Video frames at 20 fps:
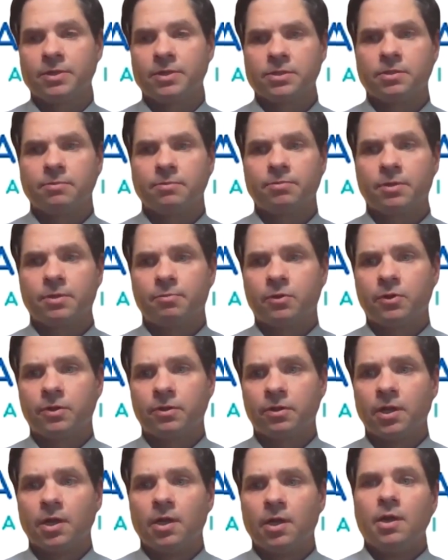And simply
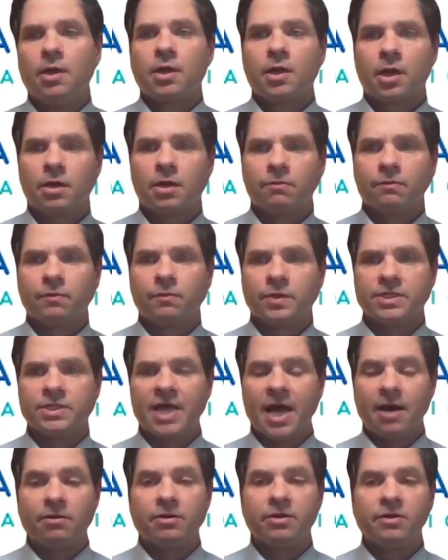put, kind of the
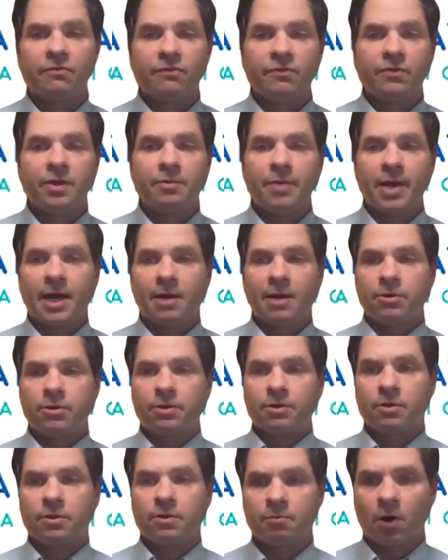resounding feedback
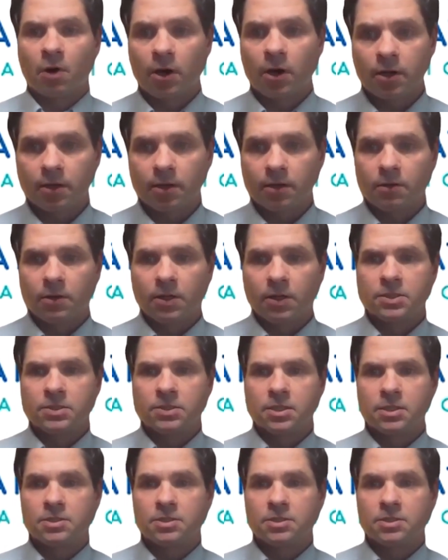within the market is,